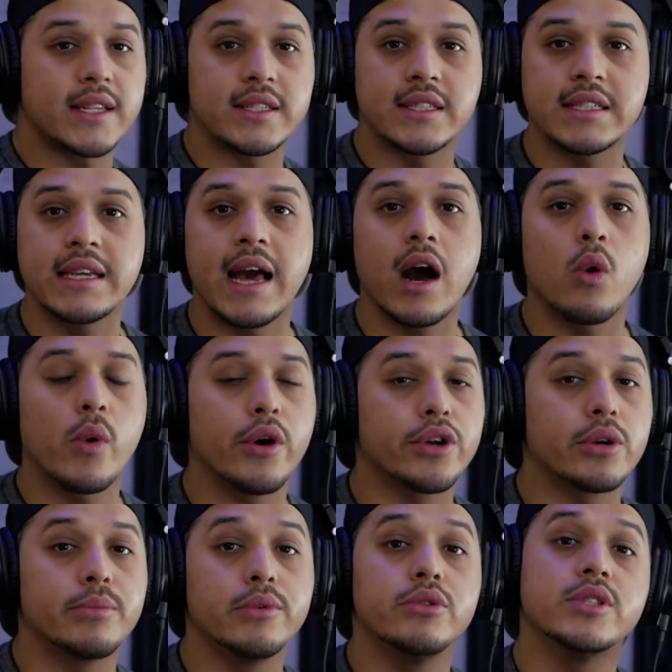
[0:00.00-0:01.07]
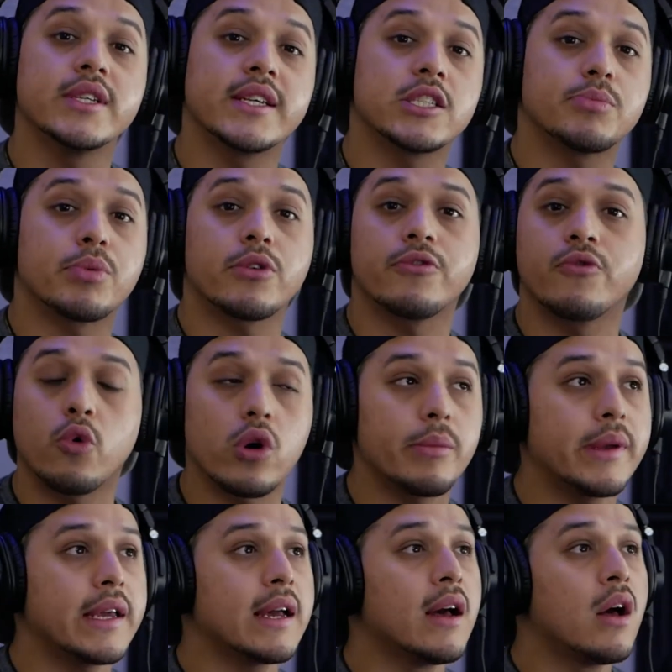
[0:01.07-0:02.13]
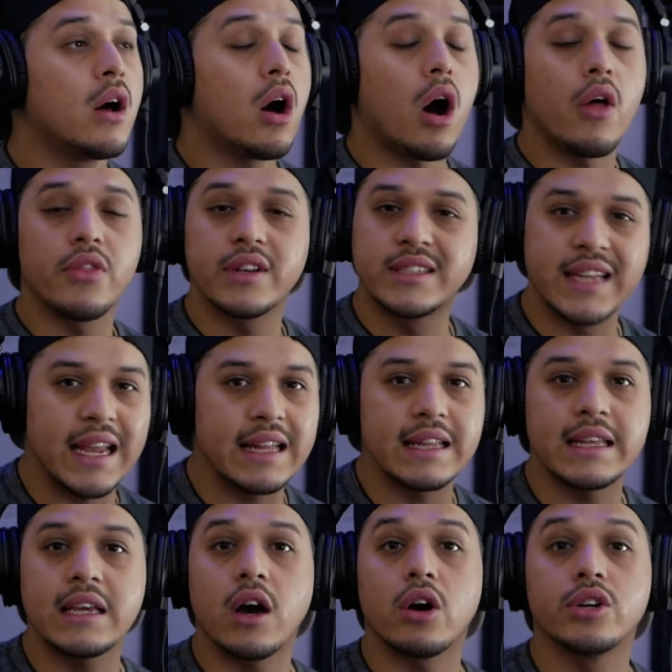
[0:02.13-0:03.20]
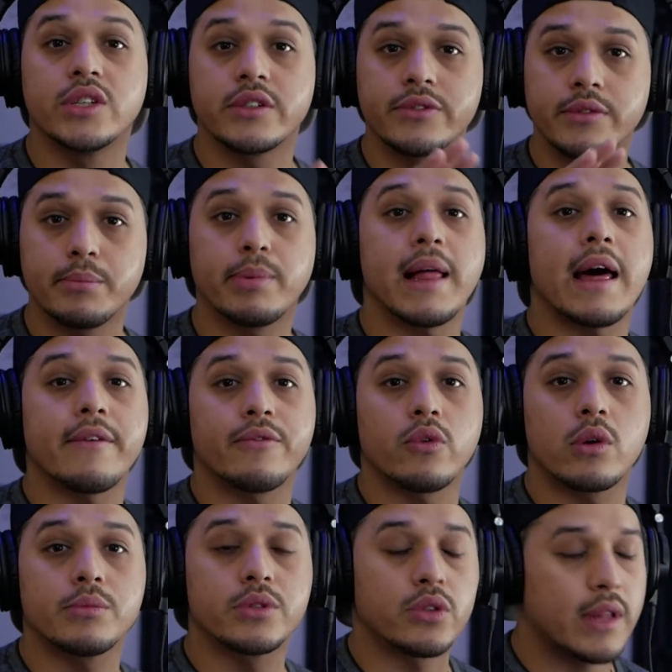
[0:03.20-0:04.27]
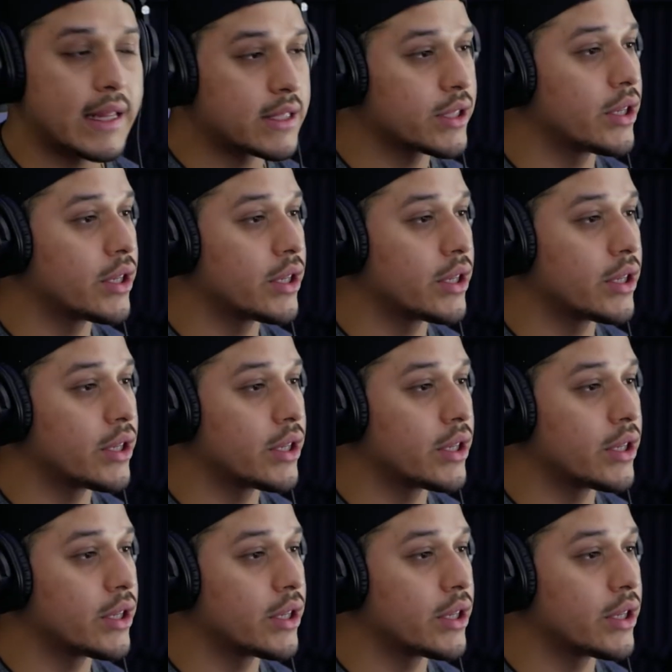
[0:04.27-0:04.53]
to see how well your music is performing on the daily on different platforms, so that's